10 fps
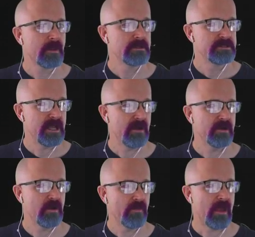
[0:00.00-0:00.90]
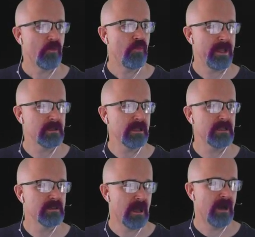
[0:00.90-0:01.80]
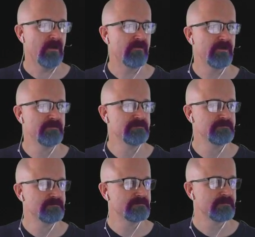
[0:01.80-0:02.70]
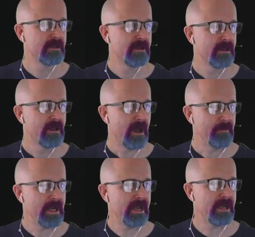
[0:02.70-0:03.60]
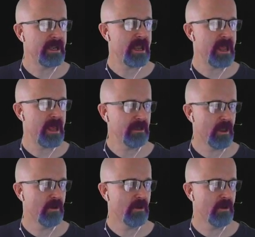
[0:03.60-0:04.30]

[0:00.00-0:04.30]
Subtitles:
Down in all that wiggly love. I mean, hello,